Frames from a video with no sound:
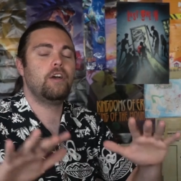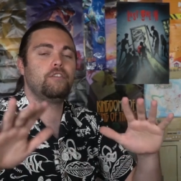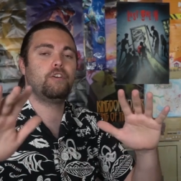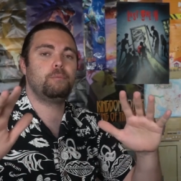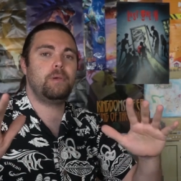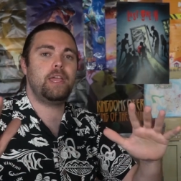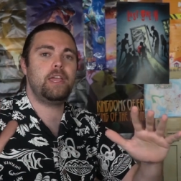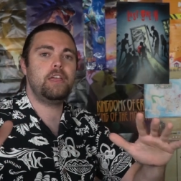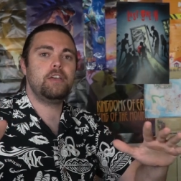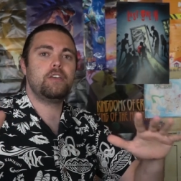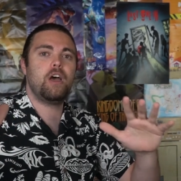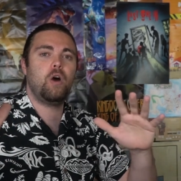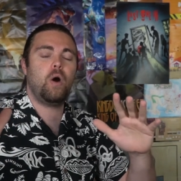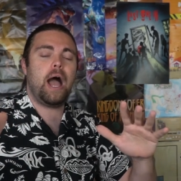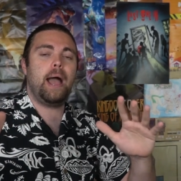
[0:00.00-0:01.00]
For me,
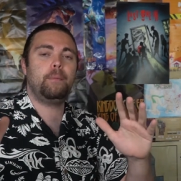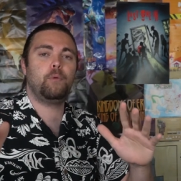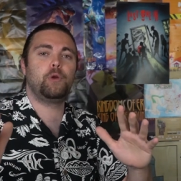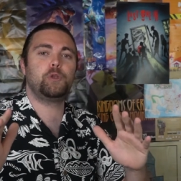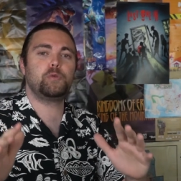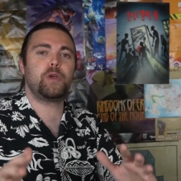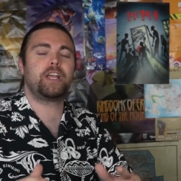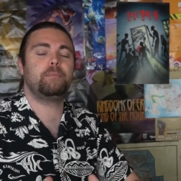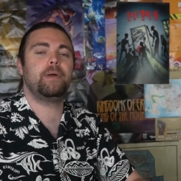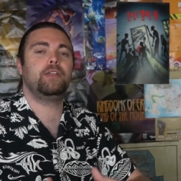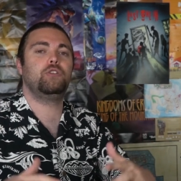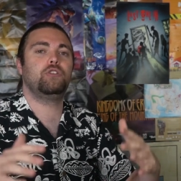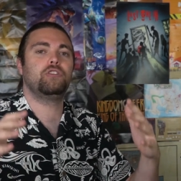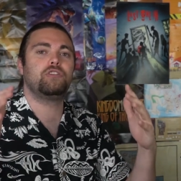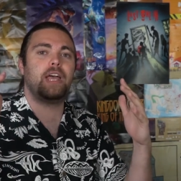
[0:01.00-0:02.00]
oh, I'm going to
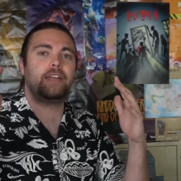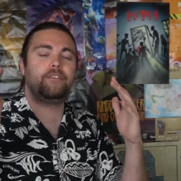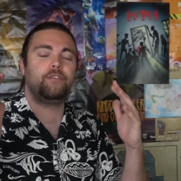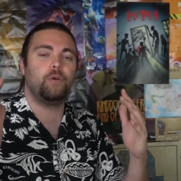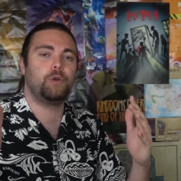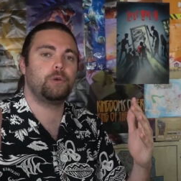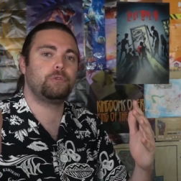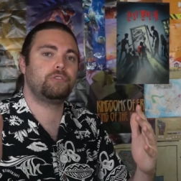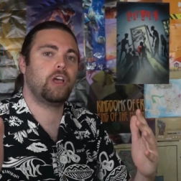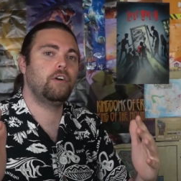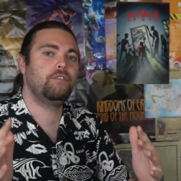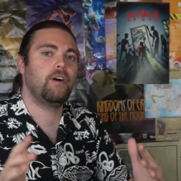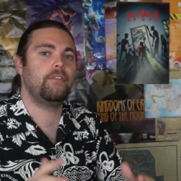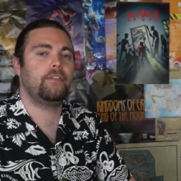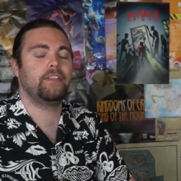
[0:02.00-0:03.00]
recommend you decide for
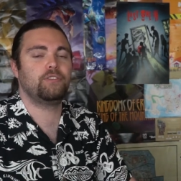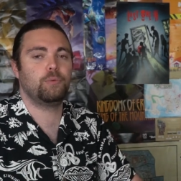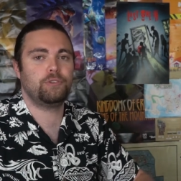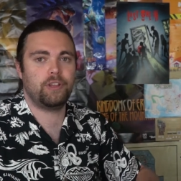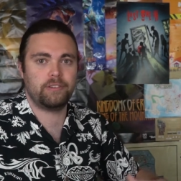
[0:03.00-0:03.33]
yourself on this one.